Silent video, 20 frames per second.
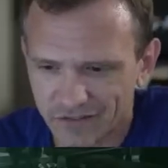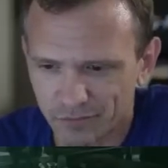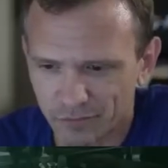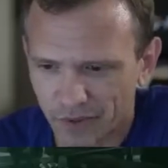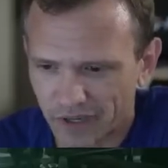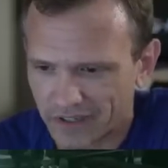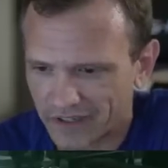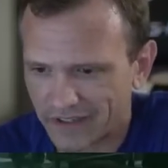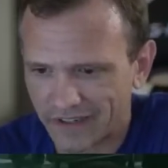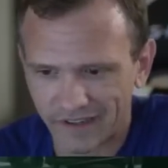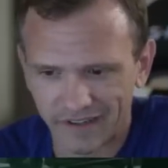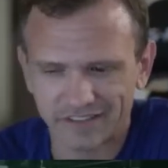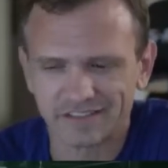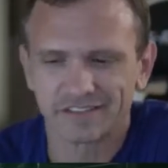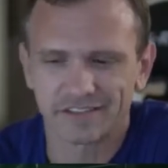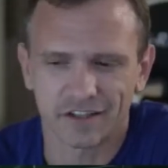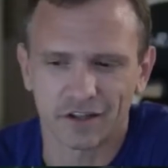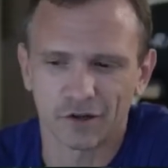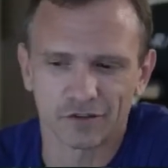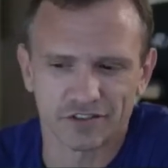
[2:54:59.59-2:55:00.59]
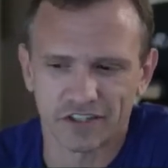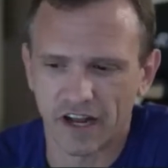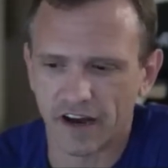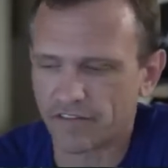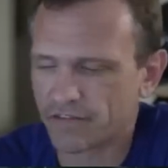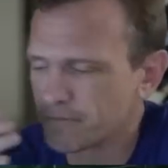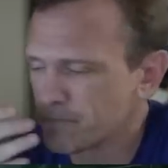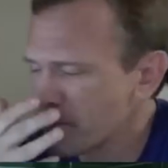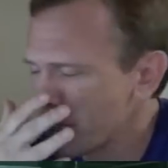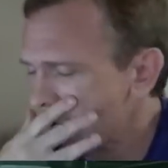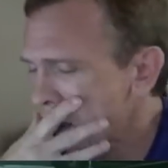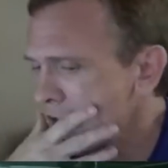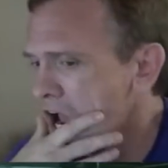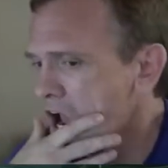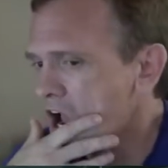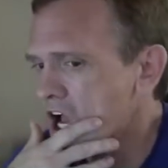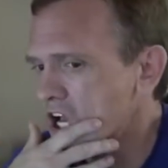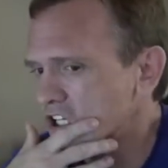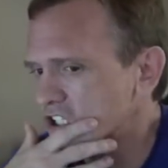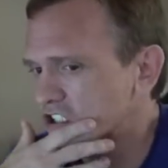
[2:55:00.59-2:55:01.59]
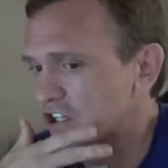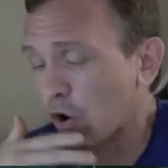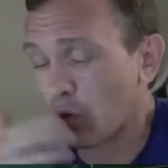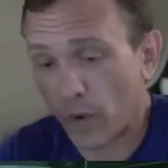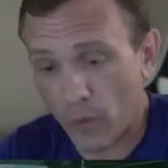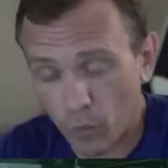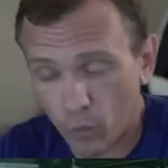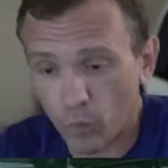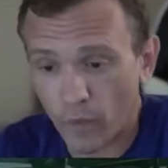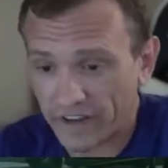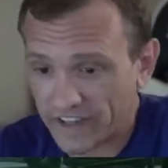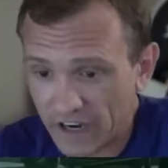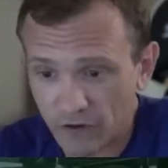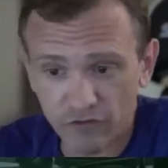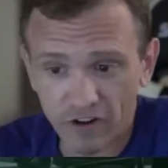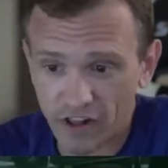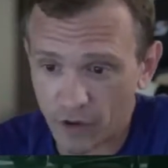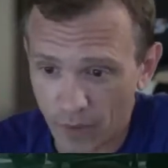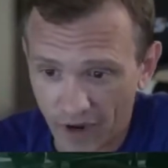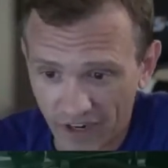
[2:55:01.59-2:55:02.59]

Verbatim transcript: but it's close enough. So we did really well at